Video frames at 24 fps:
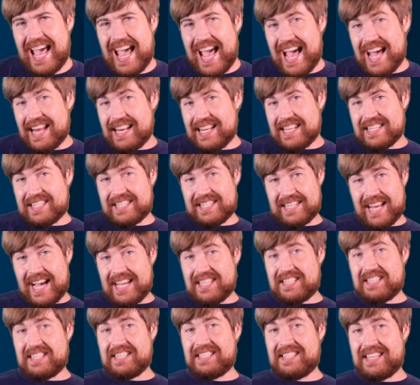and it's
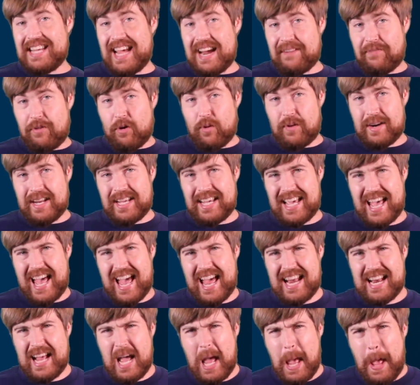nice to see everyone
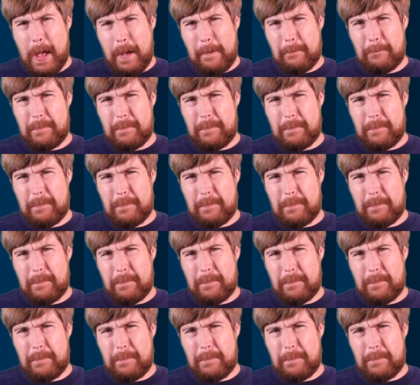again.